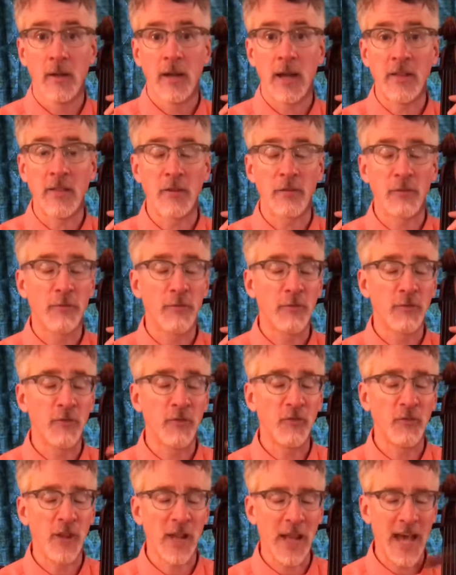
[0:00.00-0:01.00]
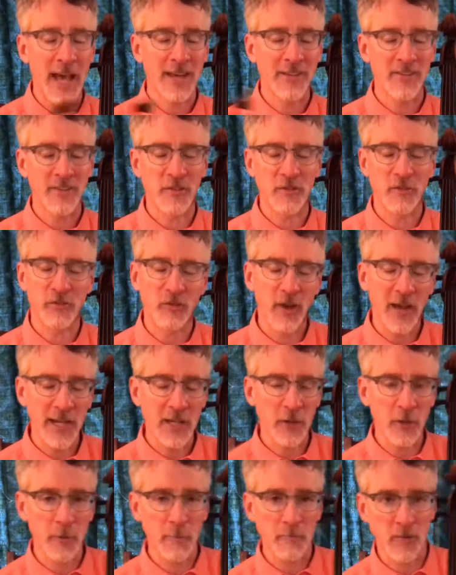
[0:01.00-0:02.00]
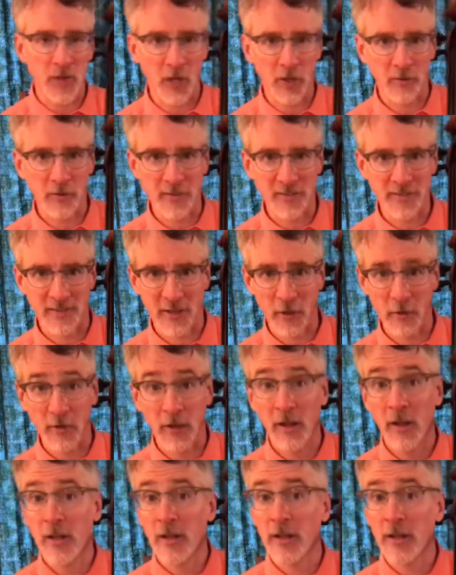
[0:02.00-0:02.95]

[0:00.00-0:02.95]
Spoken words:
And the last and final ugly sound